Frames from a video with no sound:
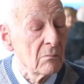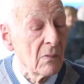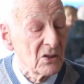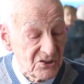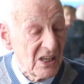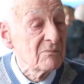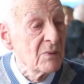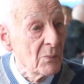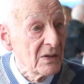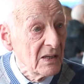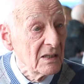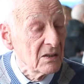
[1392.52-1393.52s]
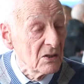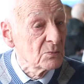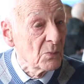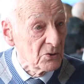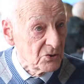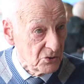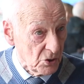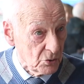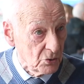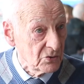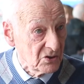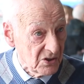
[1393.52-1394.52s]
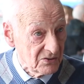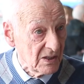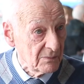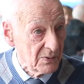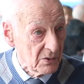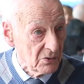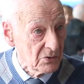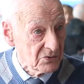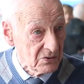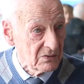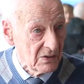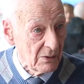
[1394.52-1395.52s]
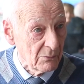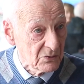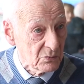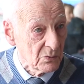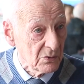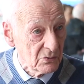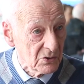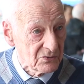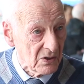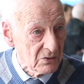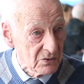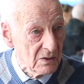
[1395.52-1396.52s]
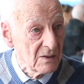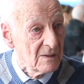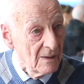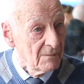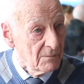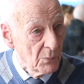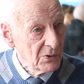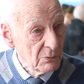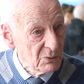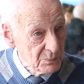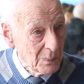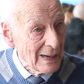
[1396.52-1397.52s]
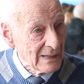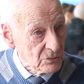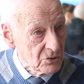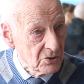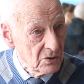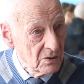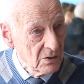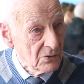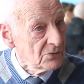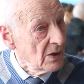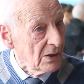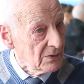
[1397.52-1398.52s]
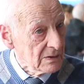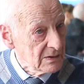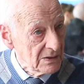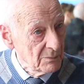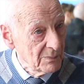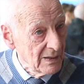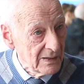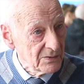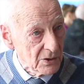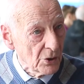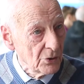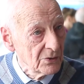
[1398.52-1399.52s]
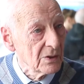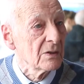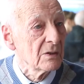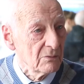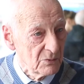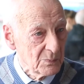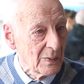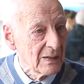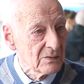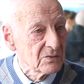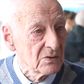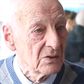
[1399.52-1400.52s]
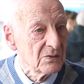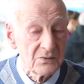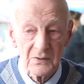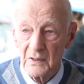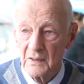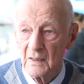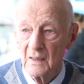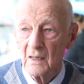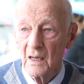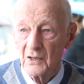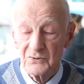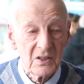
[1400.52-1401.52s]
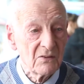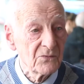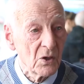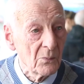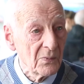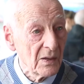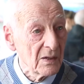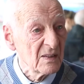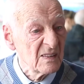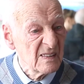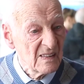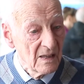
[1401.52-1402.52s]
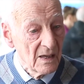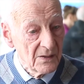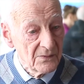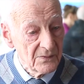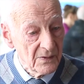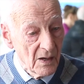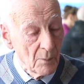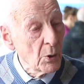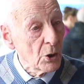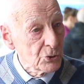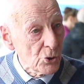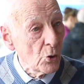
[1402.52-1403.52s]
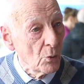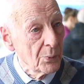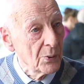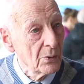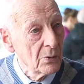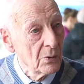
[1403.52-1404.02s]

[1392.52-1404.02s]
I saved my money as much as I could as I did, because that was one of those things that money was banked rather than getting behind the counter. It was banked, and I saved up there, and I bought a shop